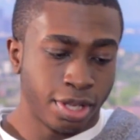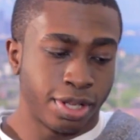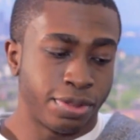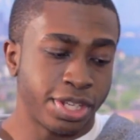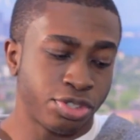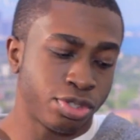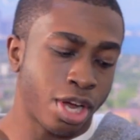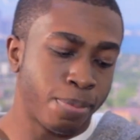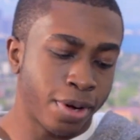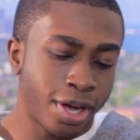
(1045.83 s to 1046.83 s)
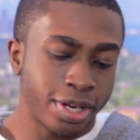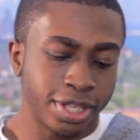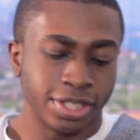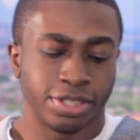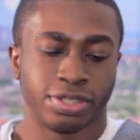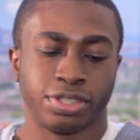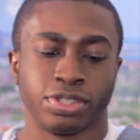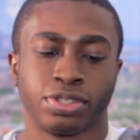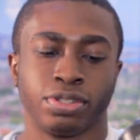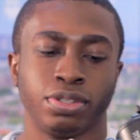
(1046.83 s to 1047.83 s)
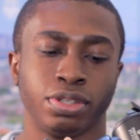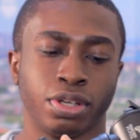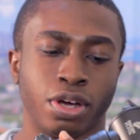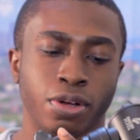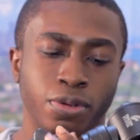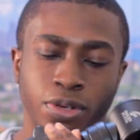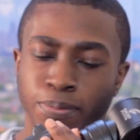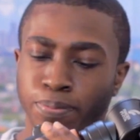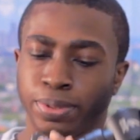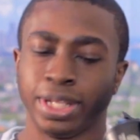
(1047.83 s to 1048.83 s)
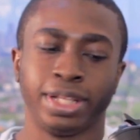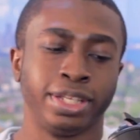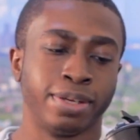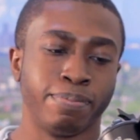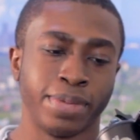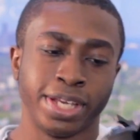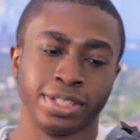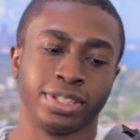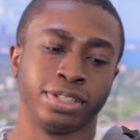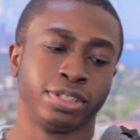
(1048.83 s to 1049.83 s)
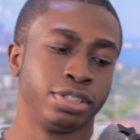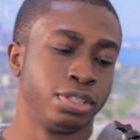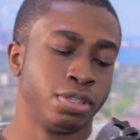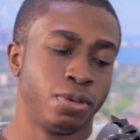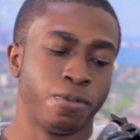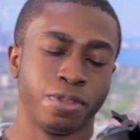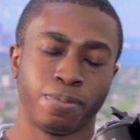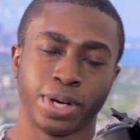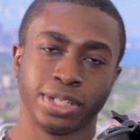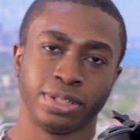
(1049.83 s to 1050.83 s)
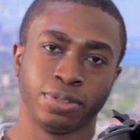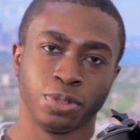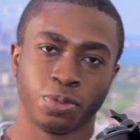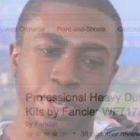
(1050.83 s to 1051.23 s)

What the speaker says: Now this tripod is just completely amazing for the price that it goes